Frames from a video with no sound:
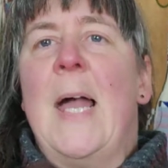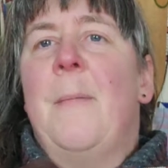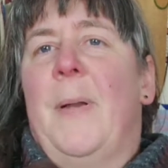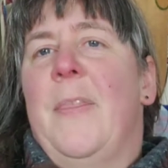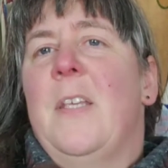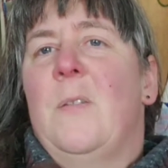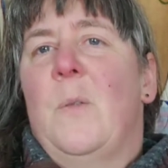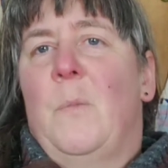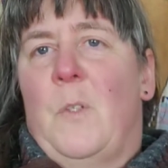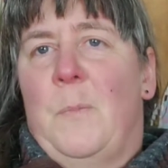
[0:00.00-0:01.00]
but
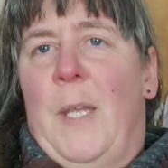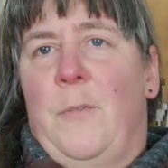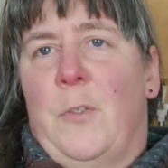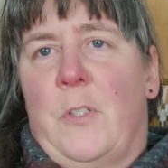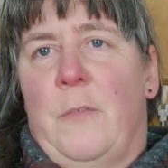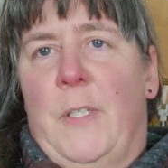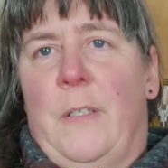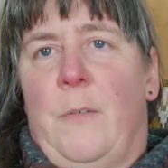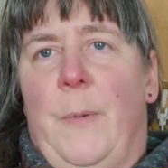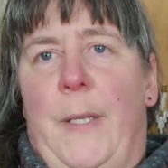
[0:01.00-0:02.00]
this was made for
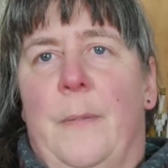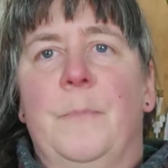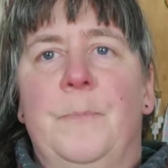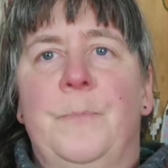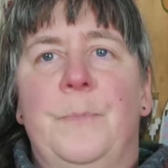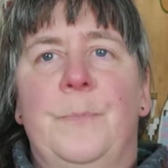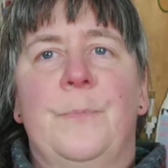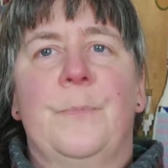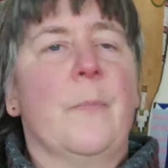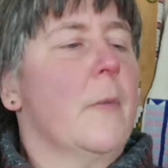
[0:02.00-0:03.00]
souvenir trade.
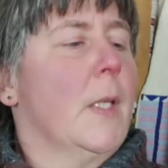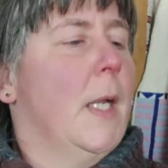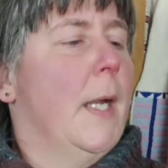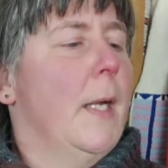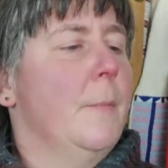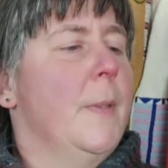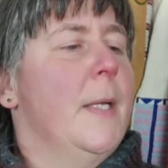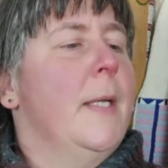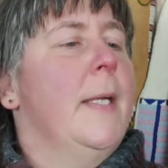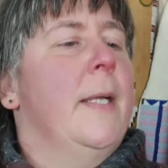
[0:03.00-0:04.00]

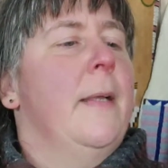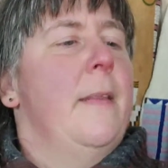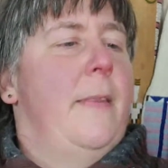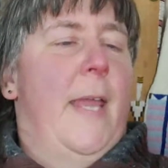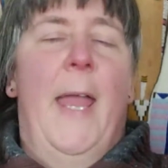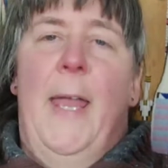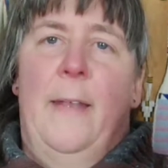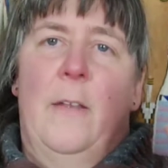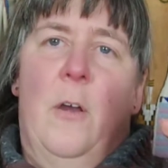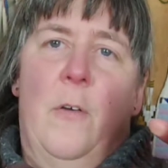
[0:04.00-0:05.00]
The
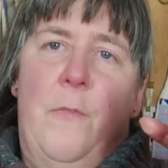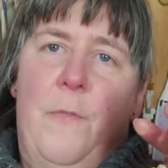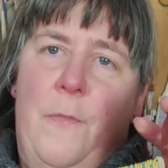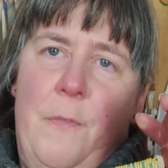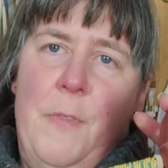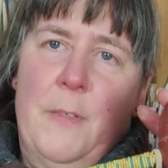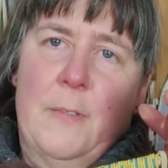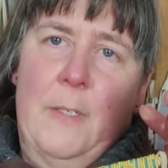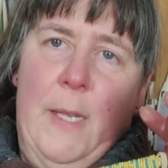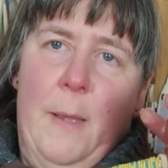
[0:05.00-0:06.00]
head of this
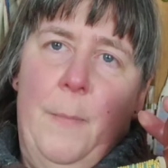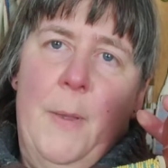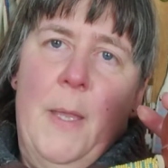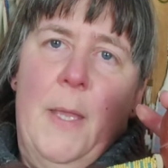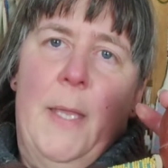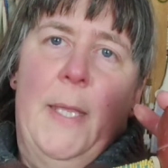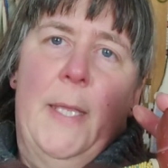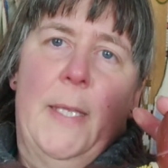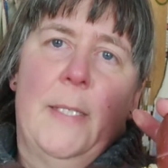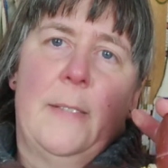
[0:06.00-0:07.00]
club
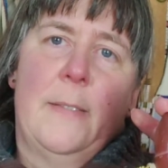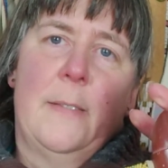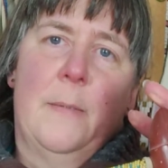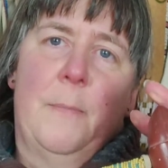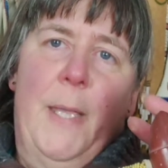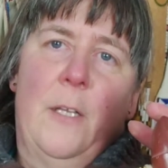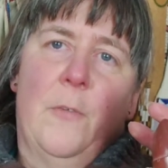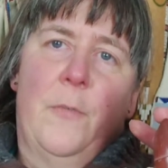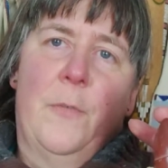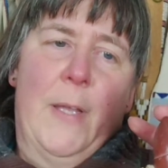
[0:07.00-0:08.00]
is made
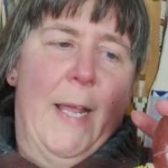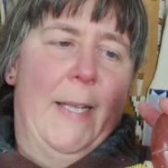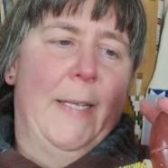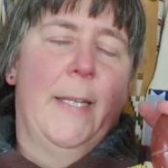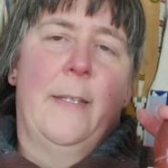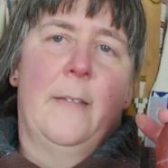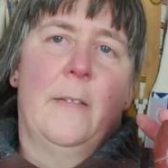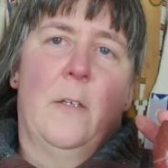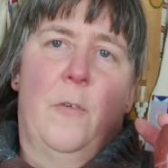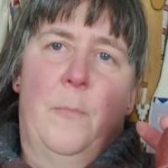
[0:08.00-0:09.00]
of catlinite,
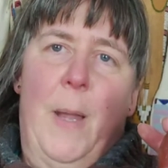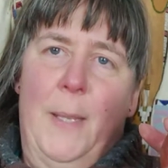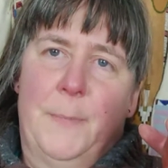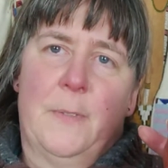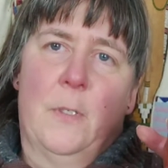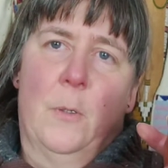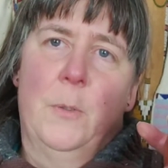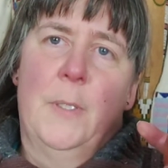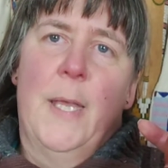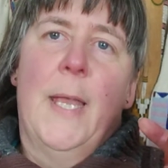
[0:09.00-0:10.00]
of
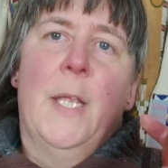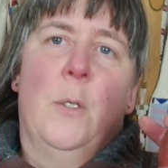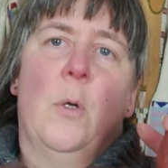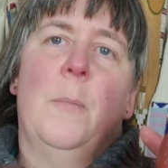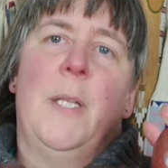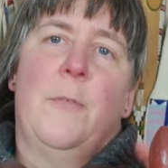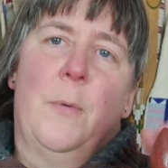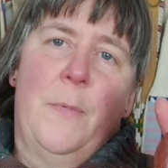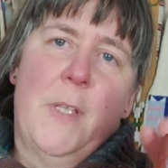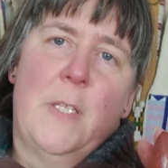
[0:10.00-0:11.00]
pipestone. Normally
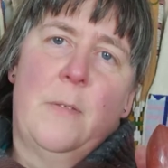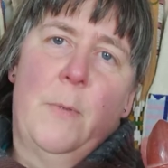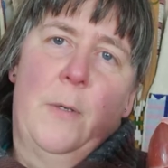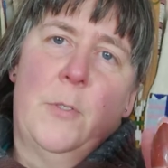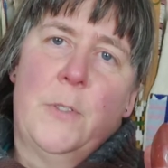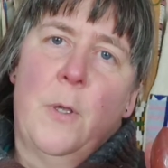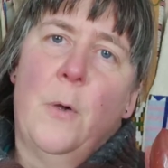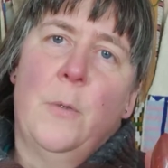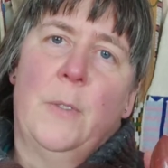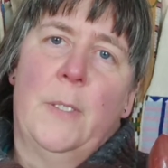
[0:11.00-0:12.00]
from this red
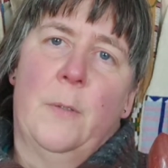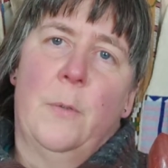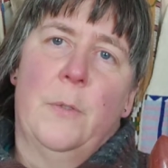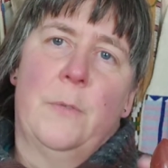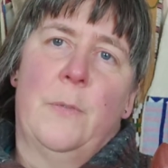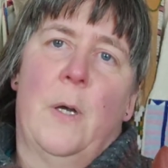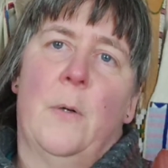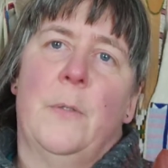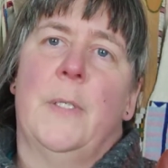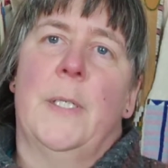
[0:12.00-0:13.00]
stone, who's
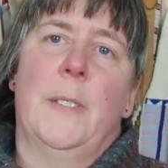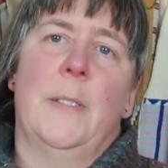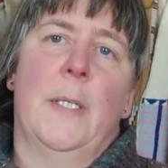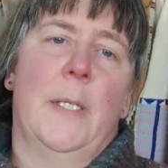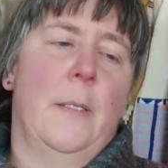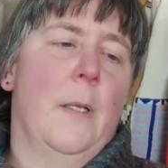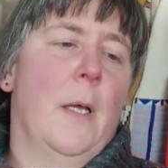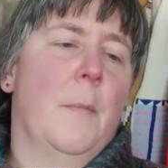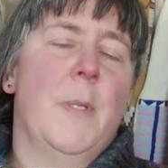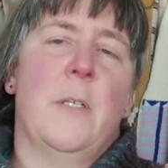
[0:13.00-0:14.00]
found in
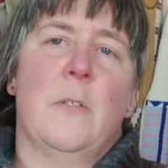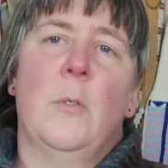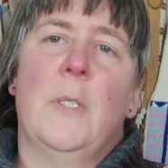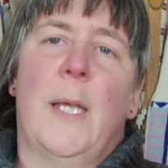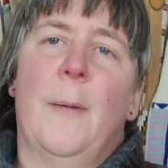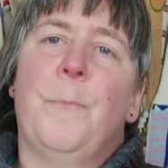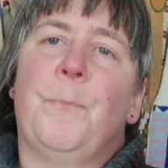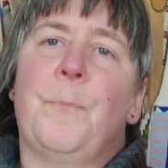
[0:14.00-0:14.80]
Minnesota,